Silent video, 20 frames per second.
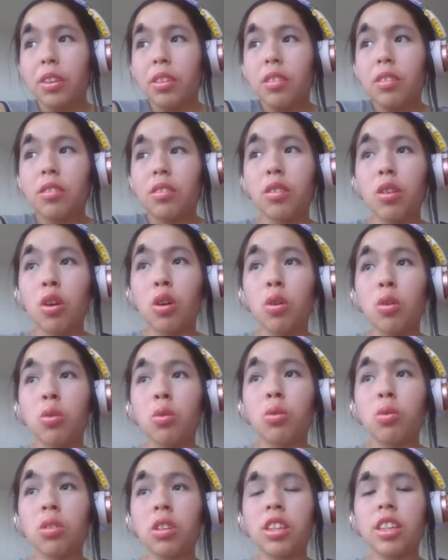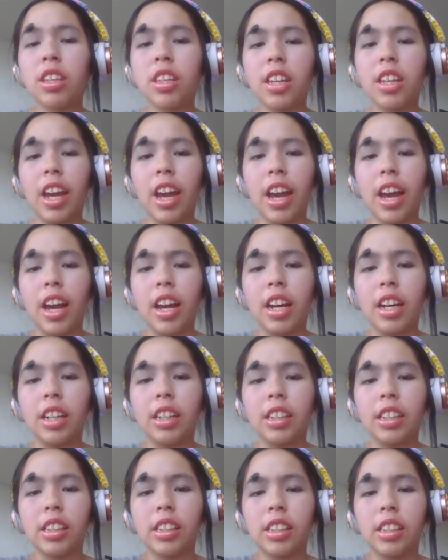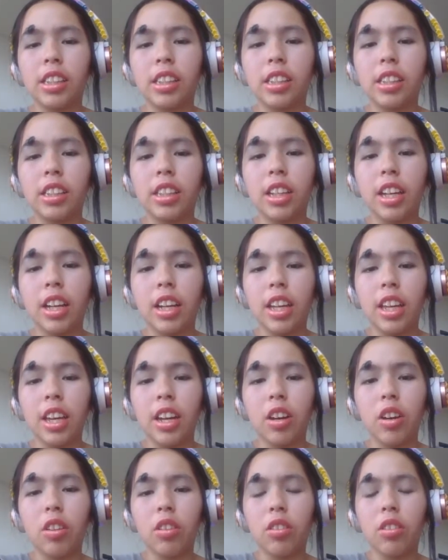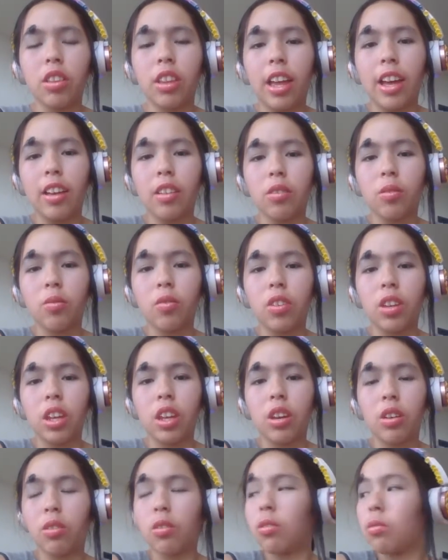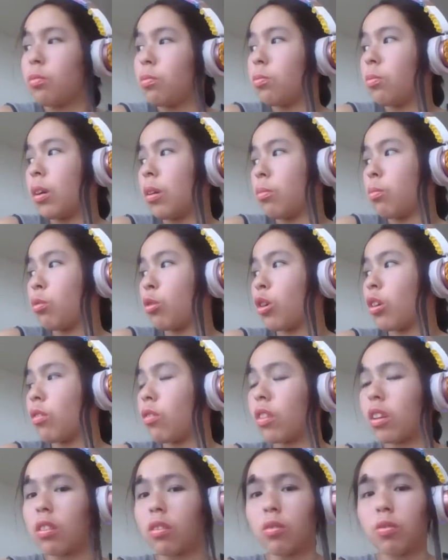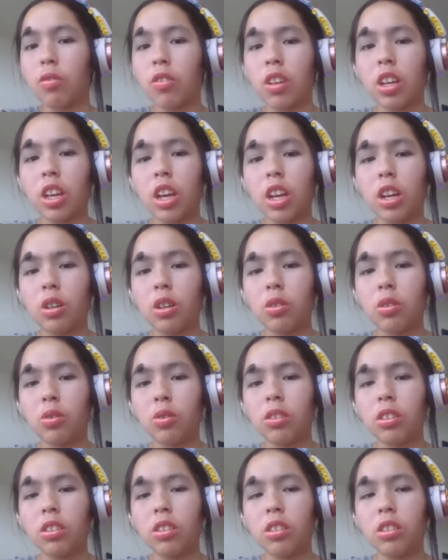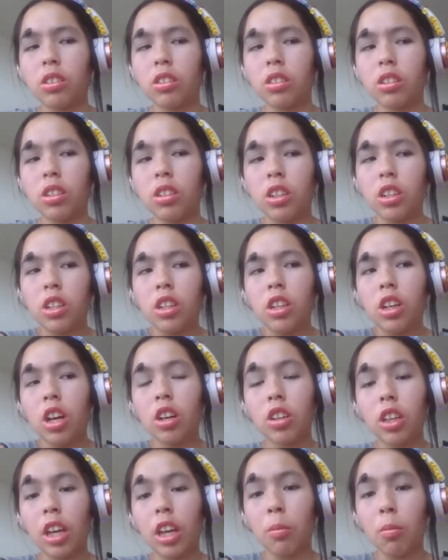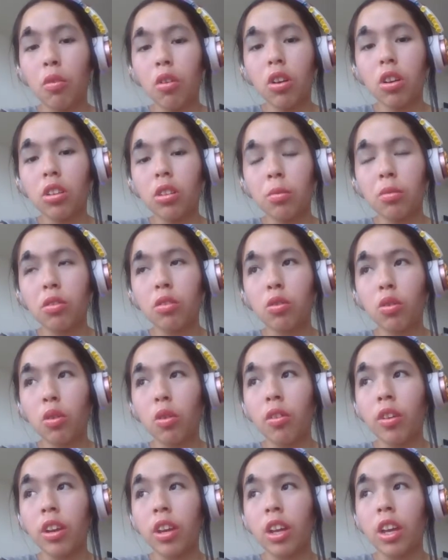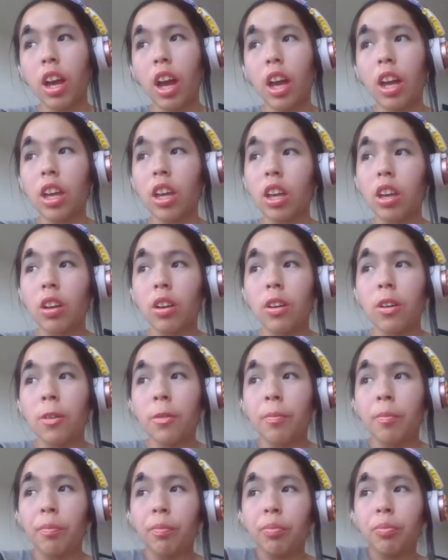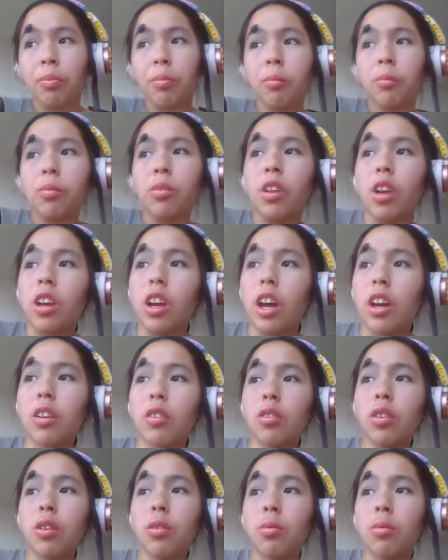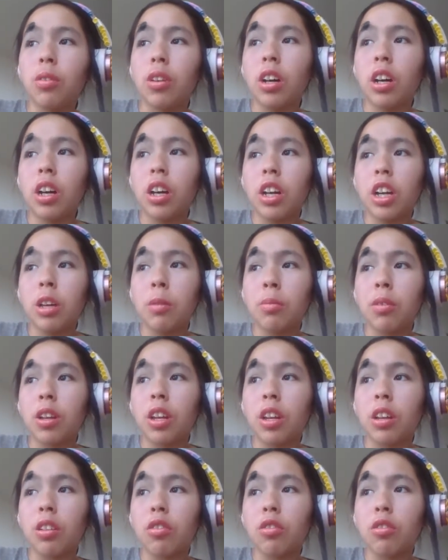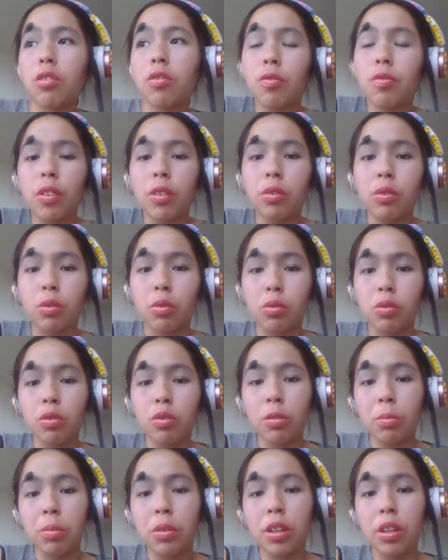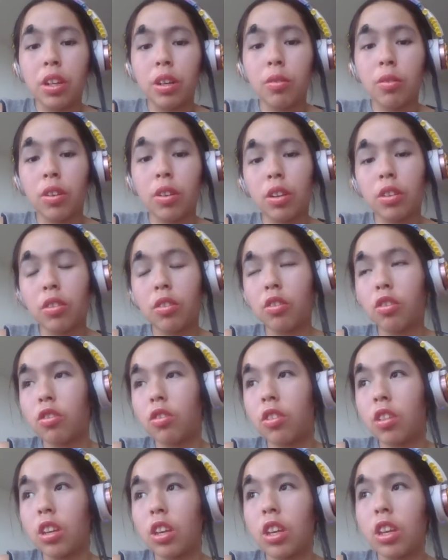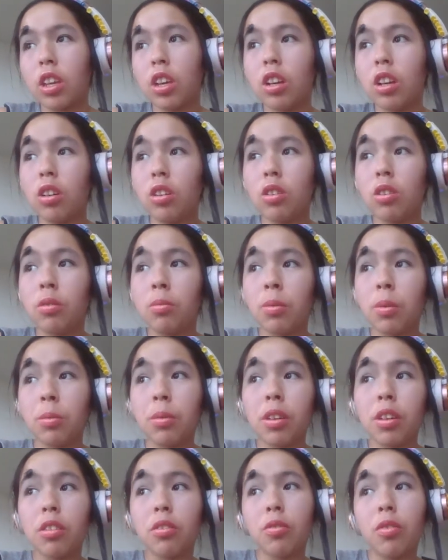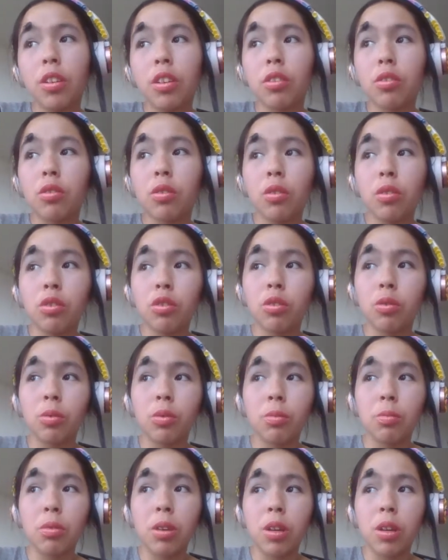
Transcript: So yeah, my last video, my previous video. Okay, moral of the story. I don't know why, but I just felt so stupid and wanted to see, oh, maybe if I social on